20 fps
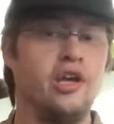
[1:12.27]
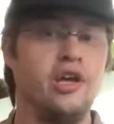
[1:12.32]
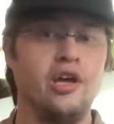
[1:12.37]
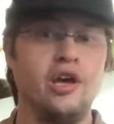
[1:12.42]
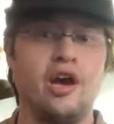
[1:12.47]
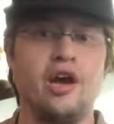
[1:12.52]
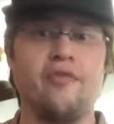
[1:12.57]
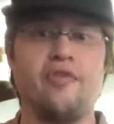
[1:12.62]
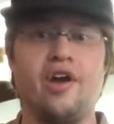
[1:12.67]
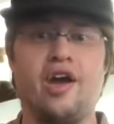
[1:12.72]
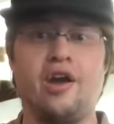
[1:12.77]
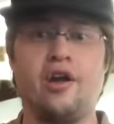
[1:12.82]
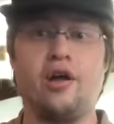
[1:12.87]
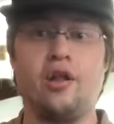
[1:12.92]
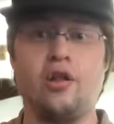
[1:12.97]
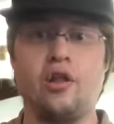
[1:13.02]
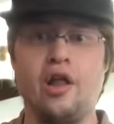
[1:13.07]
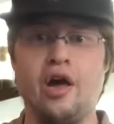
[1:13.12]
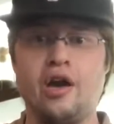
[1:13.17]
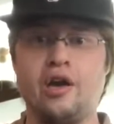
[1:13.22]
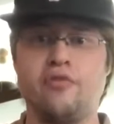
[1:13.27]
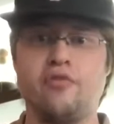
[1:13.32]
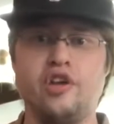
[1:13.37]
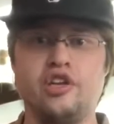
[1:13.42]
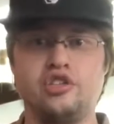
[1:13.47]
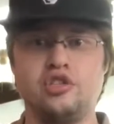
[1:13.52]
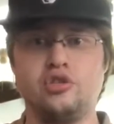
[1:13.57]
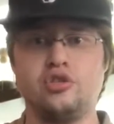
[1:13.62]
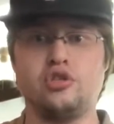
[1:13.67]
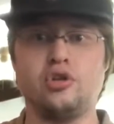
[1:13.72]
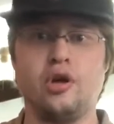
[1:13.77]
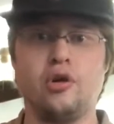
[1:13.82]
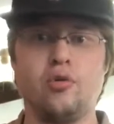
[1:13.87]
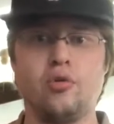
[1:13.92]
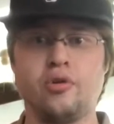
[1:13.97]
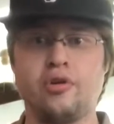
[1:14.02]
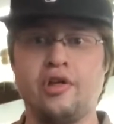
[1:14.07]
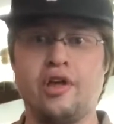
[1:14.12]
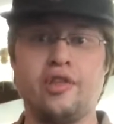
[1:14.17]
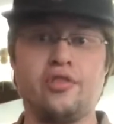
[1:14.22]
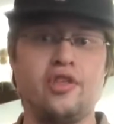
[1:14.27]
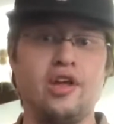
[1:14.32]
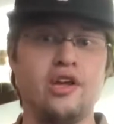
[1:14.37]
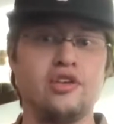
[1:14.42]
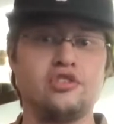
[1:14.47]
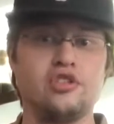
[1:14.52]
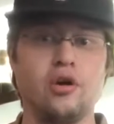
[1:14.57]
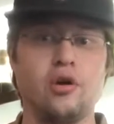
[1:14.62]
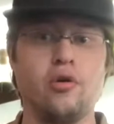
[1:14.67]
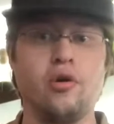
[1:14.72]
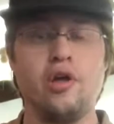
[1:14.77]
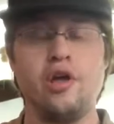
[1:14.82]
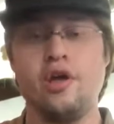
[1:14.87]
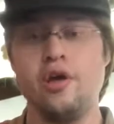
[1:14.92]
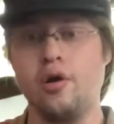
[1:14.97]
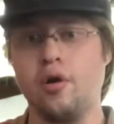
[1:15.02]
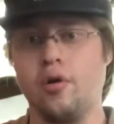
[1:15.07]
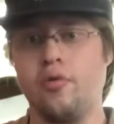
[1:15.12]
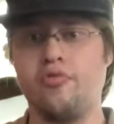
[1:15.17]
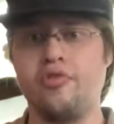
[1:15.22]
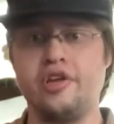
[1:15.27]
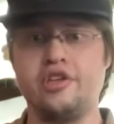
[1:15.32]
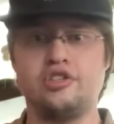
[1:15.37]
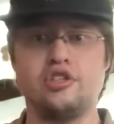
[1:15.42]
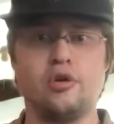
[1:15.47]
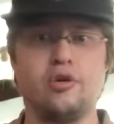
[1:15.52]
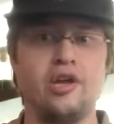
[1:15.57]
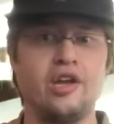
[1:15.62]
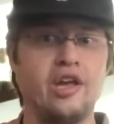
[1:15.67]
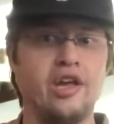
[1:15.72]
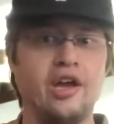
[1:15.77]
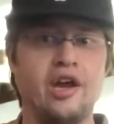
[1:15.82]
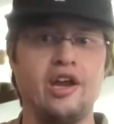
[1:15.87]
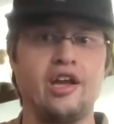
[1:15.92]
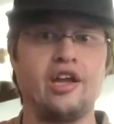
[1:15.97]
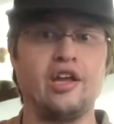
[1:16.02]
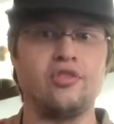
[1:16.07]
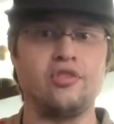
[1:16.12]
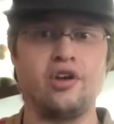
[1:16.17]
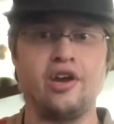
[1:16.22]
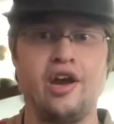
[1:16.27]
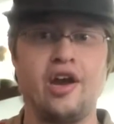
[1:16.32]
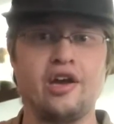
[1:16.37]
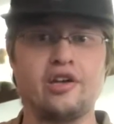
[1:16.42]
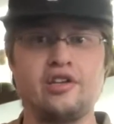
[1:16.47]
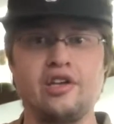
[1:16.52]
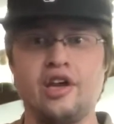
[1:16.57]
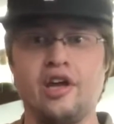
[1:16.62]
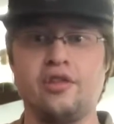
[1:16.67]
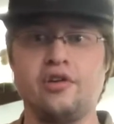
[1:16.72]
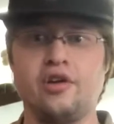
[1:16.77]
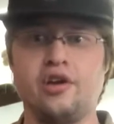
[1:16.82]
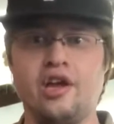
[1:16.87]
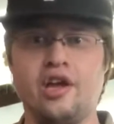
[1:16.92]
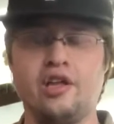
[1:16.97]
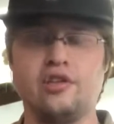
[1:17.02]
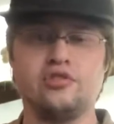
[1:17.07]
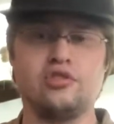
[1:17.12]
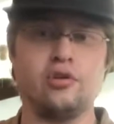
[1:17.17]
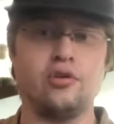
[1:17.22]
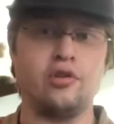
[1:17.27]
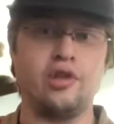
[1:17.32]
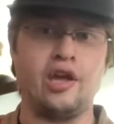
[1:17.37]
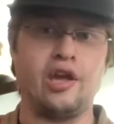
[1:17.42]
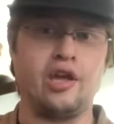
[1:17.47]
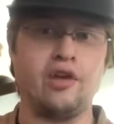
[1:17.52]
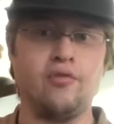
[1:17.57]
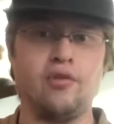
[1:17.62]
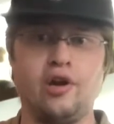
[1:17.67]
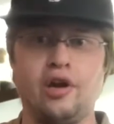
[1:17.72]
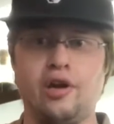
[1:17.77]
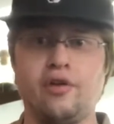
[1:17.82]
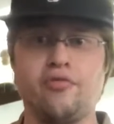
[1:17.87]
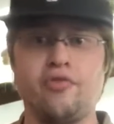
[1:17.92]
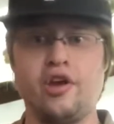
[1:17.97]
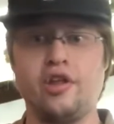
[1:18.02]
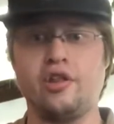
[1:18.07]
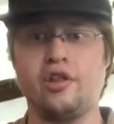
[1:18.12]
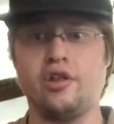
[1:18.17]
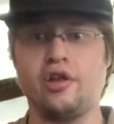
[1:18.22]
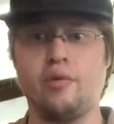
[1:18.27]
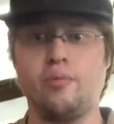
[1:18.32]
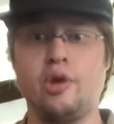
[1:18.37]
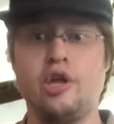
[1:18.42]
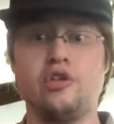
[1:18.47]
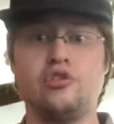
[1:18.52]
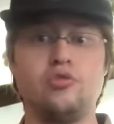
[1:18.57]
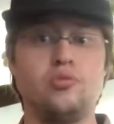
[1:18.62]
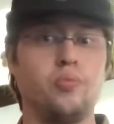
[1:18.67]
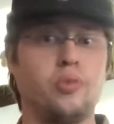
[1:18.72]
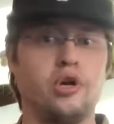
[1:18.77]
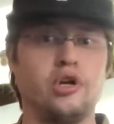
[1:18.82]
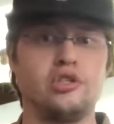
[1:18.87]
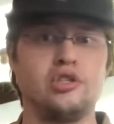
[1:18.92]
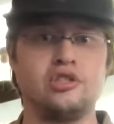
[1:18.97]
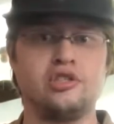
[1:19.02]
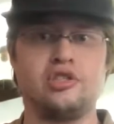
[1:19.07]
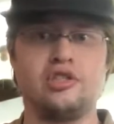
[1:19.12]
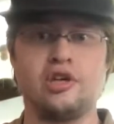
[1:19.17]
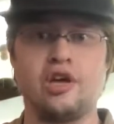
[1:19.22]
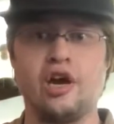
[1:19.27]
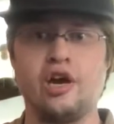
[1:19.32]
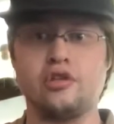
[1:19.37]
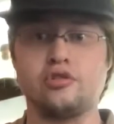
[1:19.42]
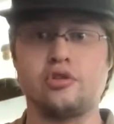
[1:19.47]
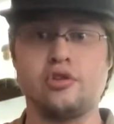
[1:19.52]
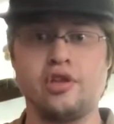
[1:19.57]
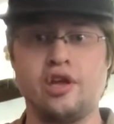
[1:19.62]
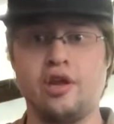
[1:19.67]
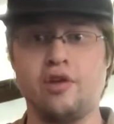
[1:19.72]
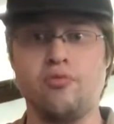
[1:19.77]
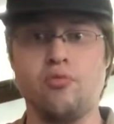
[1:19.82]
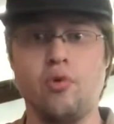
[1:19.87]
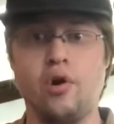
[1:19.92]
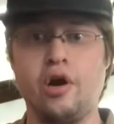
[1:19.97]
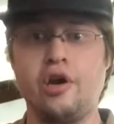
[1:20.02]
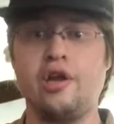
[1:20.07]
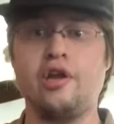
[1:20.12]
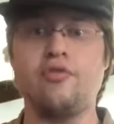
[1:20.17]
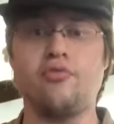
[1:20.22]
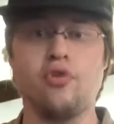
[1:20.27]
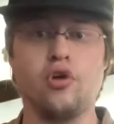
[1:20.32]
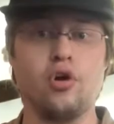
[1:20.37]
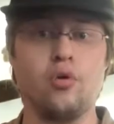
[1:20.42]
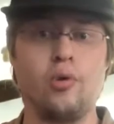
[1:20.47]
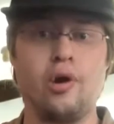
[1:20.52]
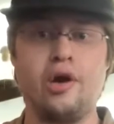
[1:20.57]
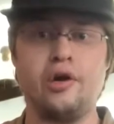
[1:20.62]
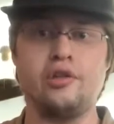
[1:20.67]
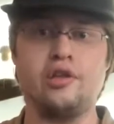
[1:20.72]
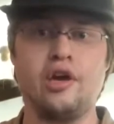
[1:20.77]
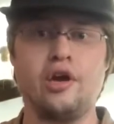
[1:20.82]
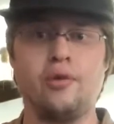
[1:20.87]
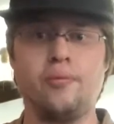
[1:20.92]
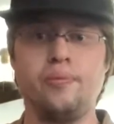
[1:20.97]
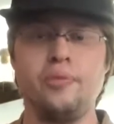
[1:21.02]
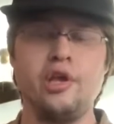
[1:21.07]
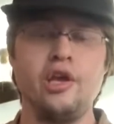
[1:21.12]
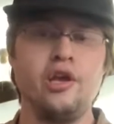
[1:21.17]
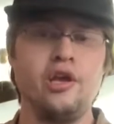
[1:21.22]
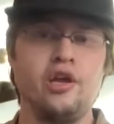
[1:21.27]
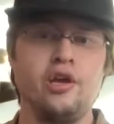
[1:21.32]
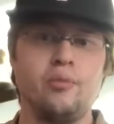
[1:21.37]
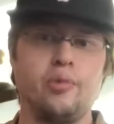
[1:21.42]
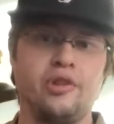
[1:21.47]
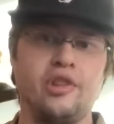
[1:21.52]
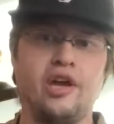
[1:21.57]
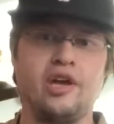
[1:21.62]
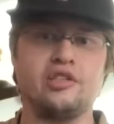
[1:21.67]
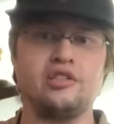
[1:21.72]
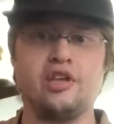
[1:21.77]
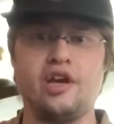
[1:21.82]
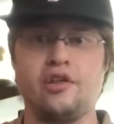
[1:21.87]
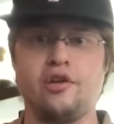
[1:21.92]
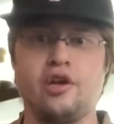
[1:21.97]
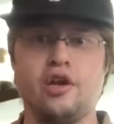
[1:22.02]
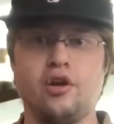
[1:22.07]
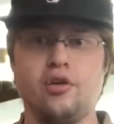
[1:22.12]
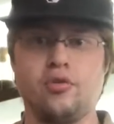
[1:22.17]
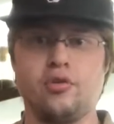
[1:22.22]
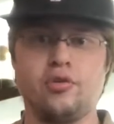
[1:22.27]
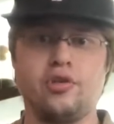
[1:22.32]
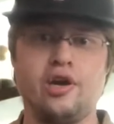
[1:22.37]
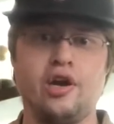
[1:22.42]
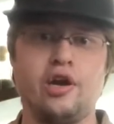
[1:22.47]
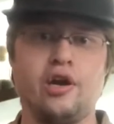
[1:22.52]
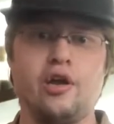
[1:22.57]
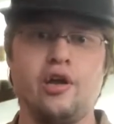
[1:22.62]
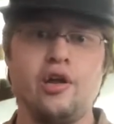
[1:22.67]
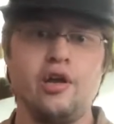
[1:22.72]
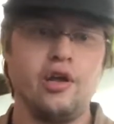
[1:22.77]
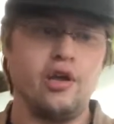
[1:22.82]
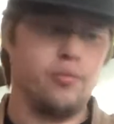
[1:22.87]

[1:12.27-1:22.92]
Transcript: I've had a lot of issues trying to order that thing. So hopefully Sony can kind of get their act together, and so they can finally allow me to purchase the console that I've wanted for a while now. But that is neither here nor there.